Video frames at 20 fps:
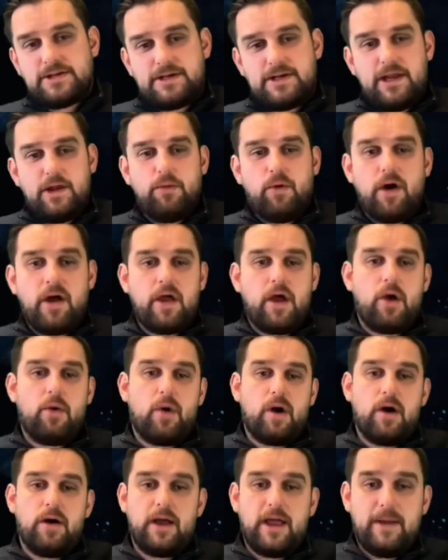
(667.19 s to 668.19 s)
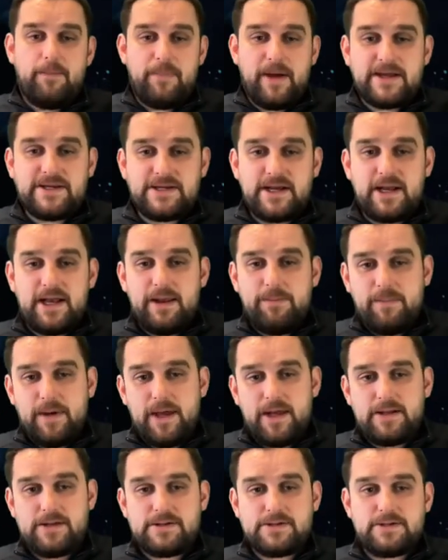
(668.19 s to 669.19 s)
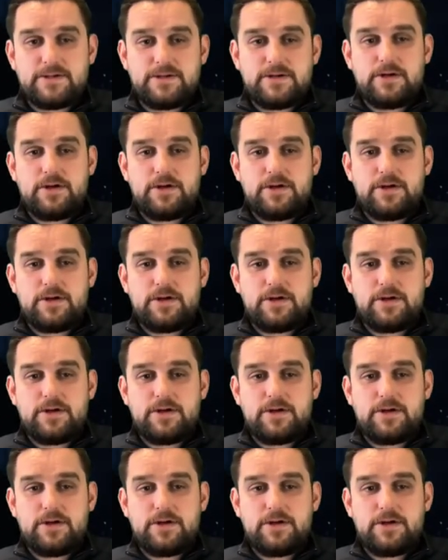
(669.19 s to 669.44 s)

DOYR. It basically means